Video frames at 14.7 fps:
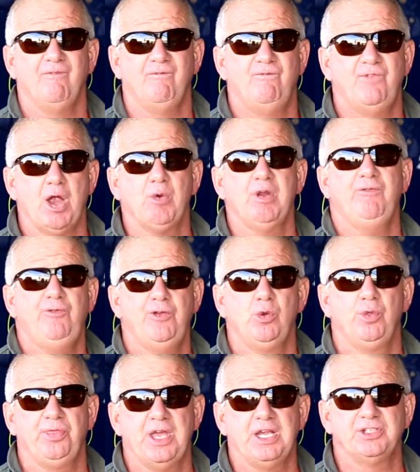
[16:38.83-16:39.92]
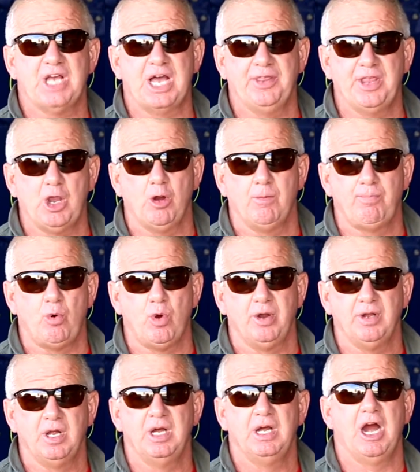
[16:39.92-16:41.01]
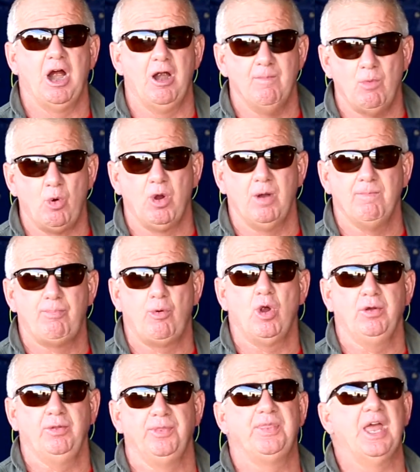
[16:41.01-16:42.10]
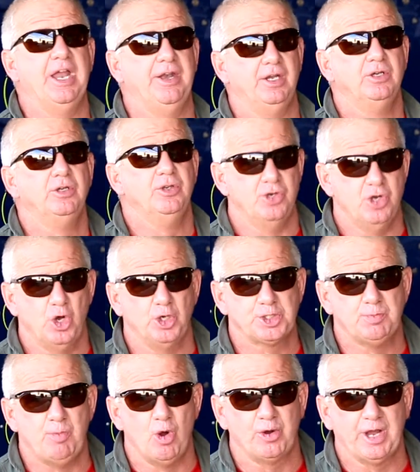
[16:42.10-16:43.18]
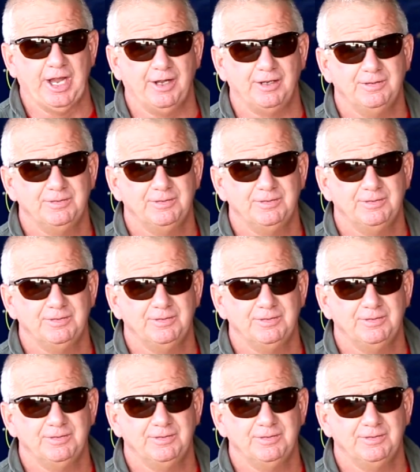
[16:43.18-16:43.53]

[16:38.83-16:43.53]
Very few things on the airport are more important than no smoking.